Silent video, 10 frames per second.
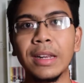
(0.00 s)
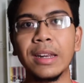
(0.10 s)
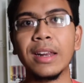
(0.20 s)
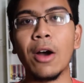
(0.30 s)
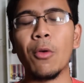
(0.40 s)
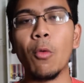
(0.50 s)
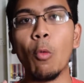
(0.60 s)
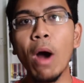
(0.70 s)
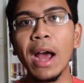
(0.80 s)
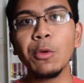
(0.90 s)
Now,
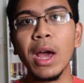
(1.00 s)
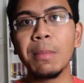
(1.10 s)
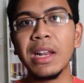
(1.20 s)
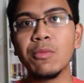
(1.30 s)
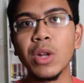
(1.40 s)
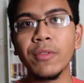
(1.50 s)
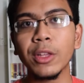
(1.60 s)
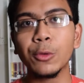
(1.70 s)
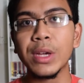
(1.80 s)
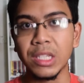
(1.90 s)
why do I believe Munafik
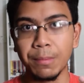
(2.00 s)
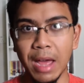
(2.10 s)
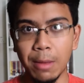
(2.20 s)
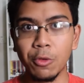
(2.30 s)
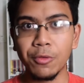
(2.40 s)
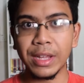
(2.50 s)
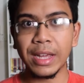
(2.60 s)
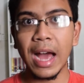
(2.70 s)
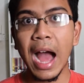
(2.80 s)
2 is a bad movie?